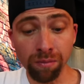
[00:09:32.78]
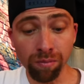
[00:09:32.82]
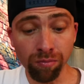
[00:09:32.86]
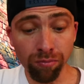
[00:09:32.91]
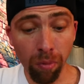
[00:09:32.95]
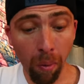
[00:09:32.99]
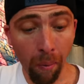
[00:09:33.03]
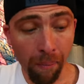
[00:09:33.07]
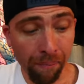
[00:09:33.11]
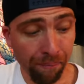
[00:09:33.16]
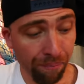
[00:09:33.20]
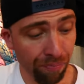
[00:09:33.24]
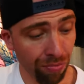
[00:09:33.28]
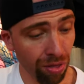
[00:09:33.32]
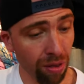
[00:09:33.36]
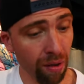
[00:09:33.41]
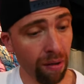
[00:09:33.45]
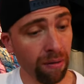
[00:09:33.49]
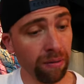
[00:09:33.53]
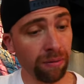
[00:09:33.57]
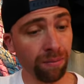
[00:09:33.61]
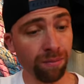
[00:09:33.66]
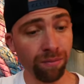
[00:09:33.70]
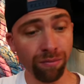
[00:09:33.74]

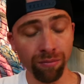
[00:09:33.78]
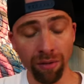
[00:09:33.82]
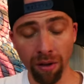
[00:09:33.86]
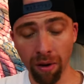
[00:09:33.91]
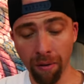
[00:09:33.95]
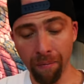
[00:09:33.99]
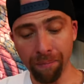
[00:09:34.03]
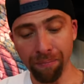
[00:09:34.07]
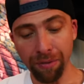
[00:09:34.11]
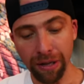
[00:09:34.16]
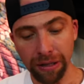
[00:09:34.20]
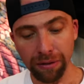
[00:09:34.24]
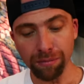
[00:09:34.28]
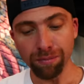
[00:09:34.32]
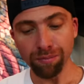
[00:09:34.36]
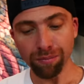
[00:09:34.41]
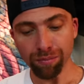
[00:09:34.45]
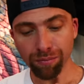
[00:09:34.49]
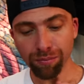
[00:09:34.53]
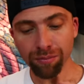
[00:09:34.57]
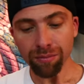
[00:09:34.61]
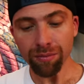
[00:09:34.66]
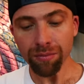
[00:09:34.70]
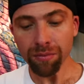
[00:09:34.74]
Mmm.
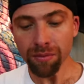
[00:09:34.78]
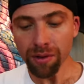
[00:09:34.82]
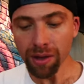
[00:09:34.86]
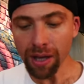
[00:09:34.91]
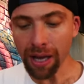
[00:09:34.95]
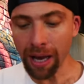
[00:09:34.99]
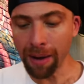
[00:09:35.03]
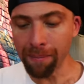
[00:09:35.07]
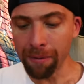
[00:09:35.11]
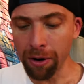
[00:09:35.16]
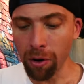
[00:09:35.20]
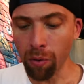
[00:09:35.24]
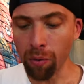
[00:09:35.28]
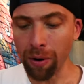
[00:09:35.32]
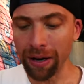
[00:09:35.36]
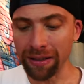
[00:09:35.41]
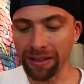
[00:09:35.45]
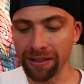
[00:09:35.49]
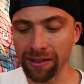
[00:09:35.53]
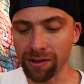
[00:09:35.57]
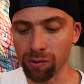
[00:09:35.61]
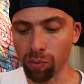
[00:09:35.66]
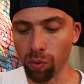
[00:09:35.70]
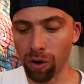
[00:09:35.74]
I'm gonna rank
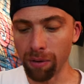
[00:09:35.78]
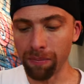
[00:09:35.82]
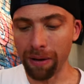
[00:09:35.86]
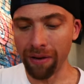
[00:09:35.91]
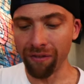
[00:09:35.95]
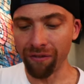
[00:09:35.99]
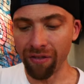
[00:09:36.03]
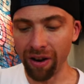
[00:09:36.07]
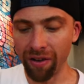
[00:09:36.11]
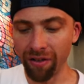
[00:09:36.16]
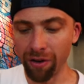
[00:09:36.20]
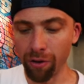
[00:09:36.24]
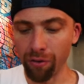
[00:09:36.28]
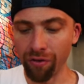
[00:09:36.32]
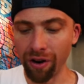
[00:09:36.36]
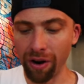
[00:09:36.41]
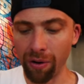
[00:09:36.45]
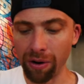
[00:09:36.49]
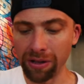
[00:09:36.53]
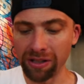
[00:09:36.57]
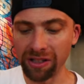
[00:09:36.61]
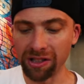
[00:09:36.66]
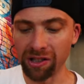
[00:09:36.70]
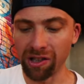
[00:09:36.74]
this as one of my favorite fried
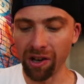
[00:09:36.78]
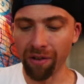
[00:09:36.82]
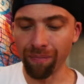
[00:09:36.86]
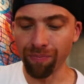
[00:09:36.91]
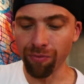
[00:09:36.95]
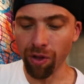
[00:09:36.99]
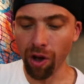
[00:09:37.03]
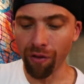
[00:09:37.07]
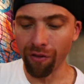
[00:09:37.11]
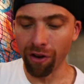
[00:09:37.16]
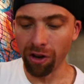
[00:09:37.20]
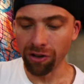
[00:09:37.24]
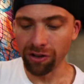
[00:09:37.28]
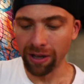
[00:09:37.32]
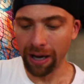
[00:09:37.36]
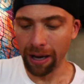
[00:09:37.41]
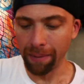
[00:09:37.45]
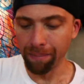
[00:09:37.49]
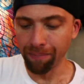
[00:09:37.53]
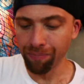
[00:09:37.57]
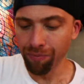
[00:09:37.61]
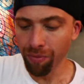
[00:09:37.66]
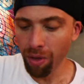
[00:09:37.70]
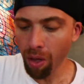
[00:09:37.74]
rices of all time.